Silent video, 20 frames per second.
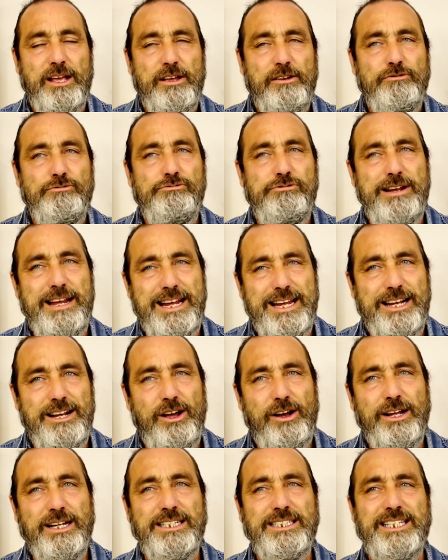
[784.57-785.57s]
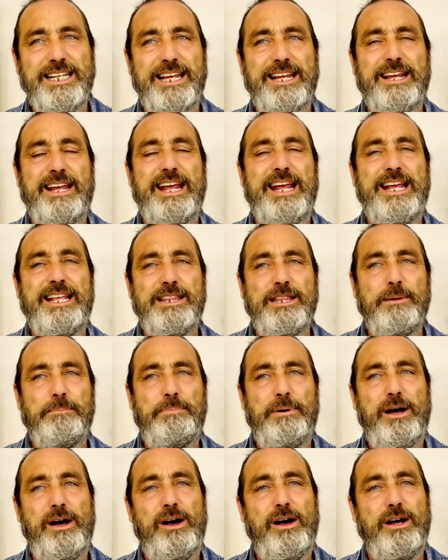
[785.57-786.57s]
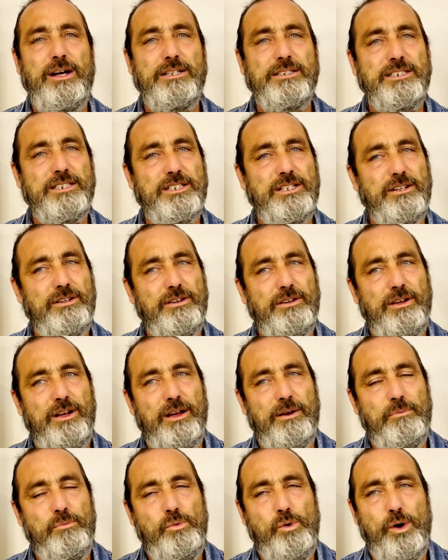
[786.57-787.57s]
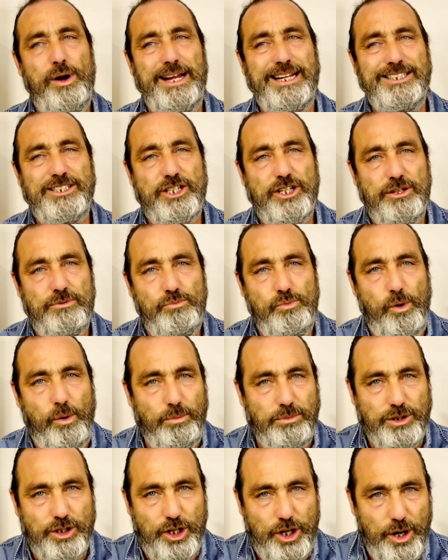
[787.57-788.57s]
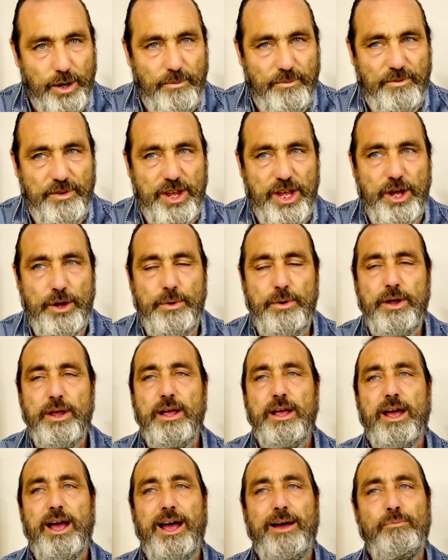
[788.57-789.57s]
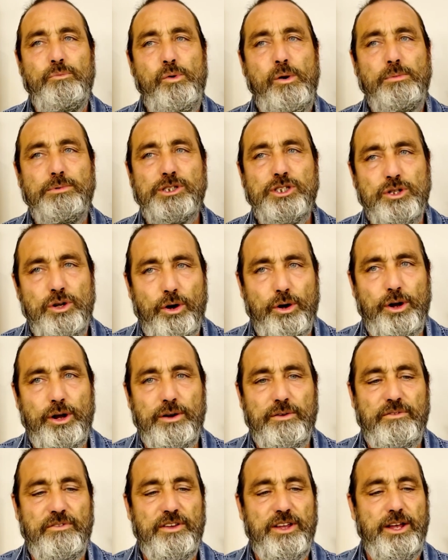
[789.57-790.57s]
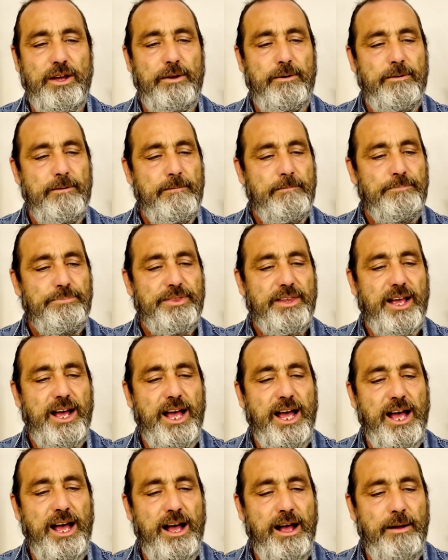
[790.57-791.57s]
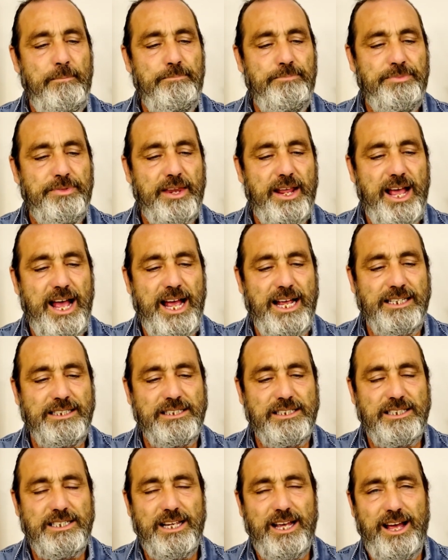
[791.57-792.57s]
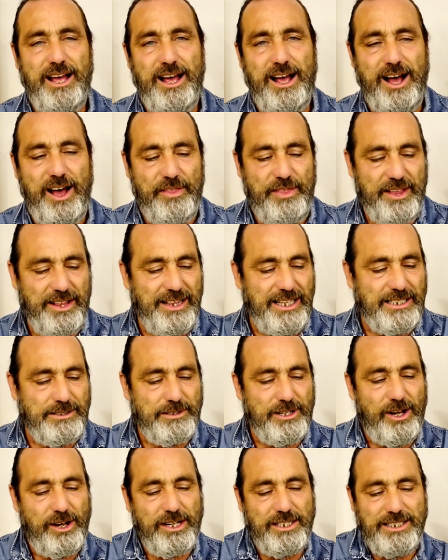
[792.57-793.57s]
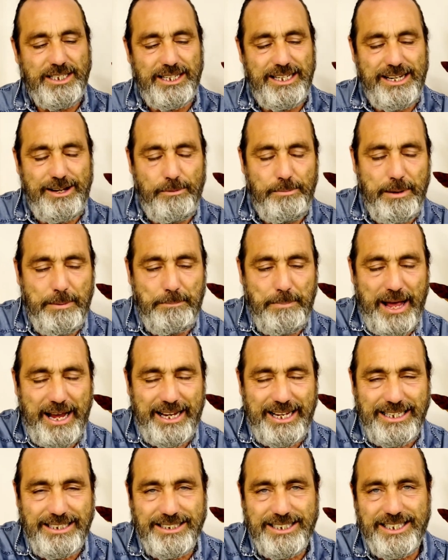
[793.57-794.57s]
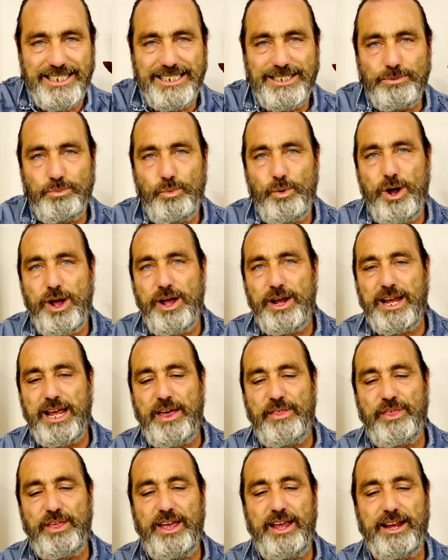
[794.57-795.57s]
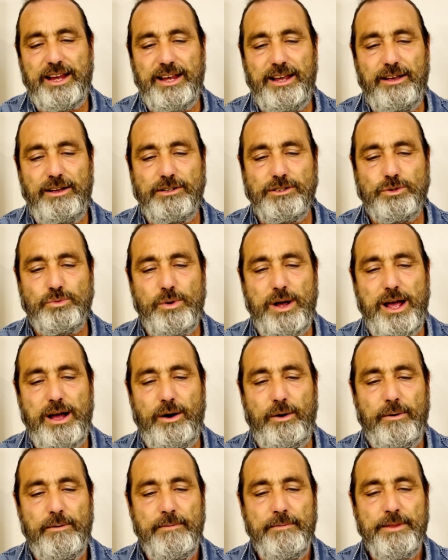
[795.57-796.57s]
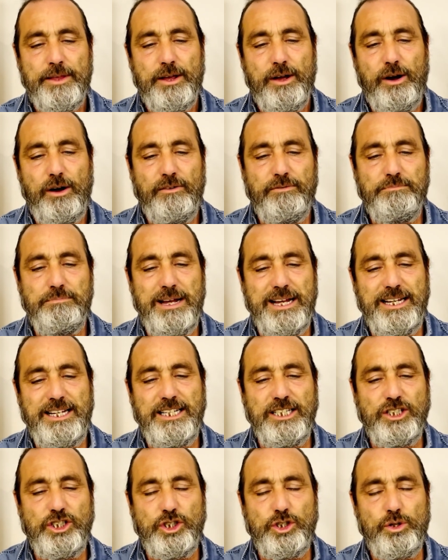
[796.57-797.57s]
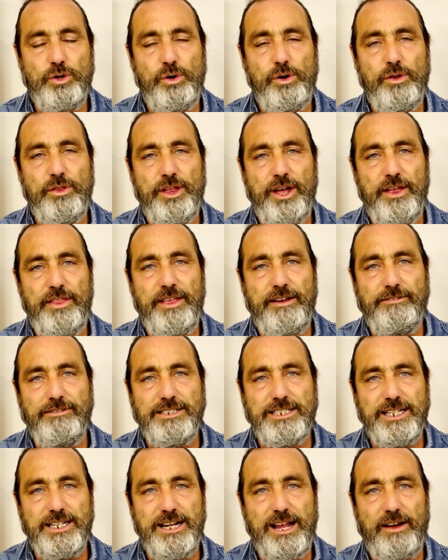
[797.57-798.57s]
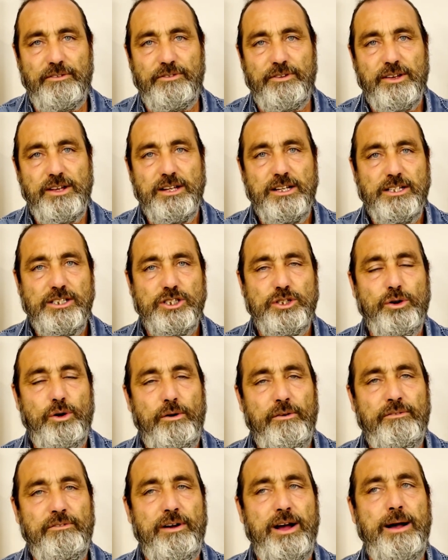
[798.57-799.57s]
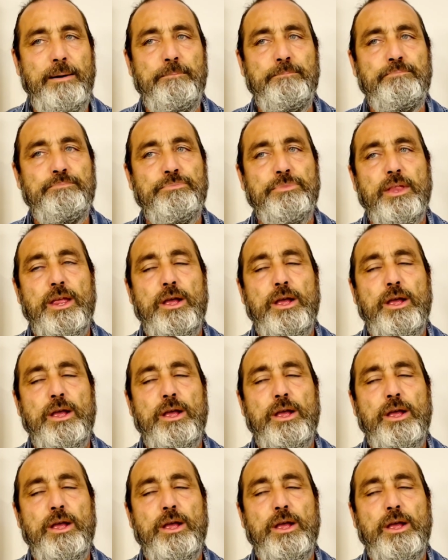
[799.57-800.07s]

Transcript: realising in the past uh, what is what was good for you and what was not good for you. Um, and uh, I think this ties a little bit back into this work ethic as well, of making sure that there is enough sort of um,